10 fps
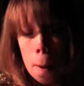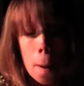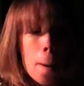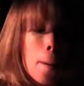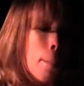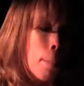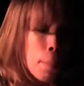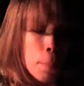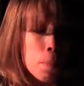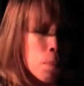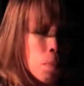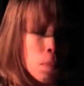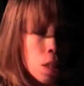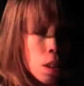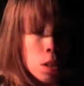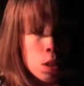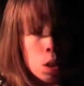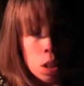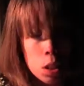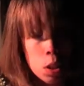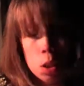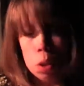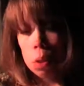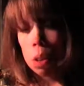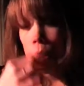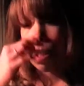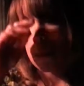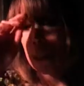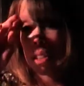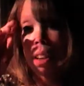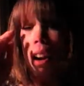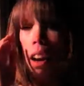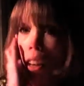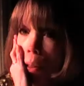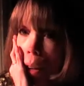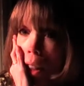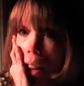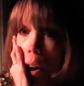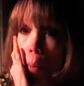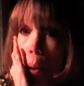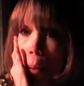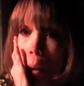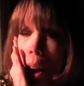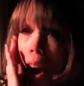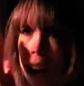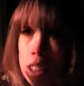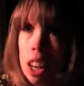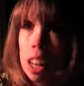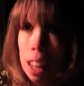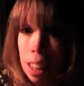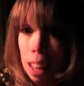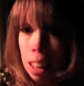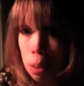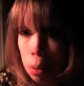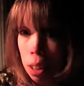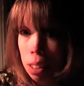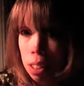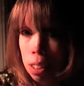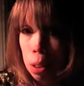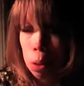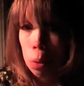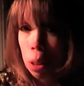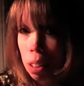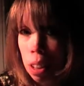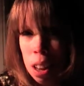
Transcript: Um, so it's just always a bit startling to me that there are people actually like that in the world who will